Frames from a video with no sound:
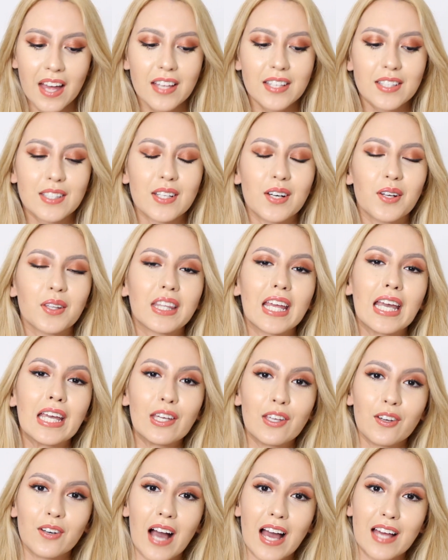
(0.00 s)
So
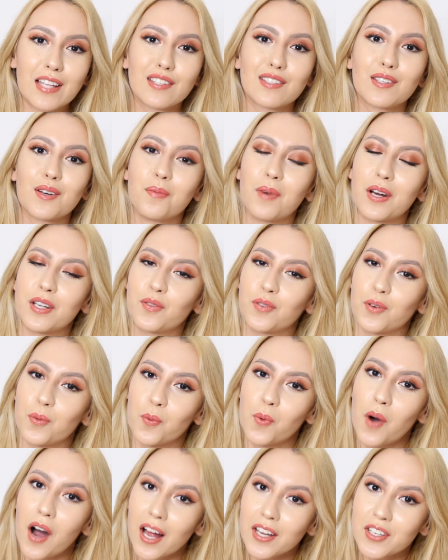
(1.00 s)
thank you guys so much for
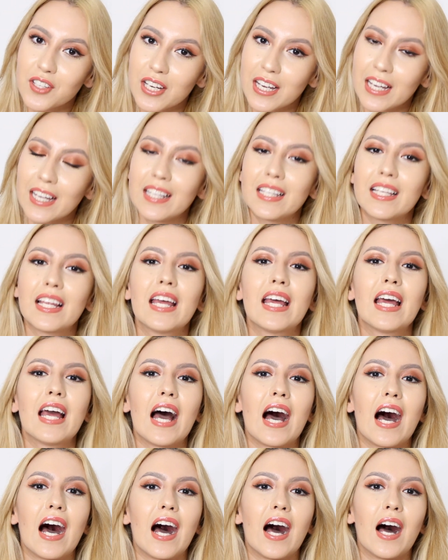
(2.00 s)
watching
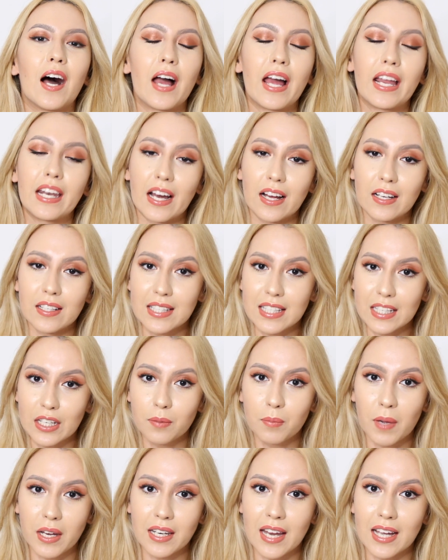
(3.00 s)
uh, and I'll see you
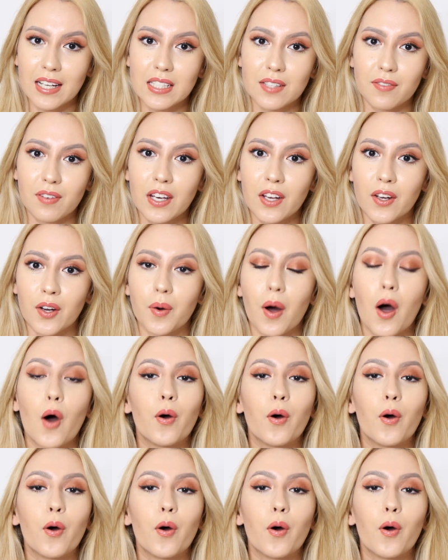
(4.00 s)
in my next video.